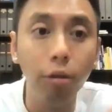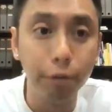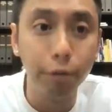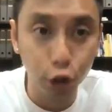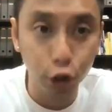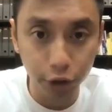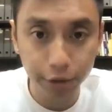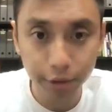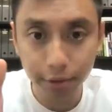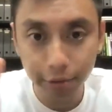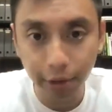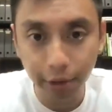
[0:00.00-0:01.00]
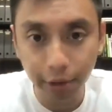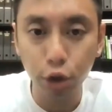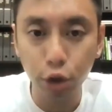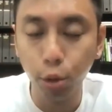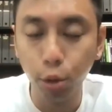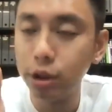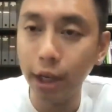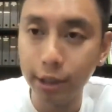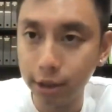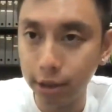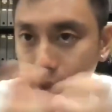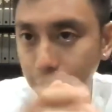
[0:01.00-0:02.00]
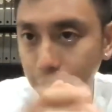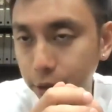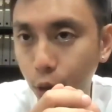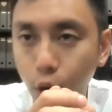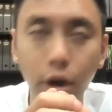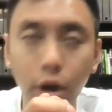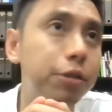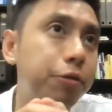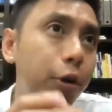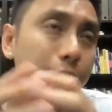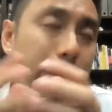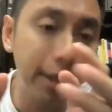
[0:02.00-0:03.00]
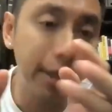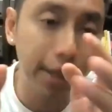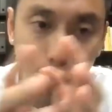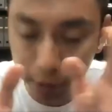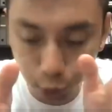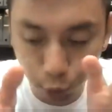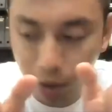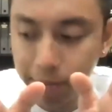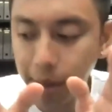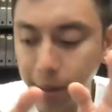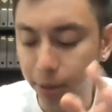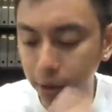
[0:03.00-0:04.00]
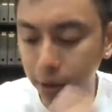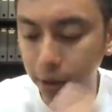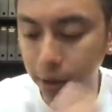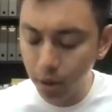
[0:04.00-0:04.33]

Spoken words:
conversions, right, which in most cases is, or it's for engagement, whatever it might be.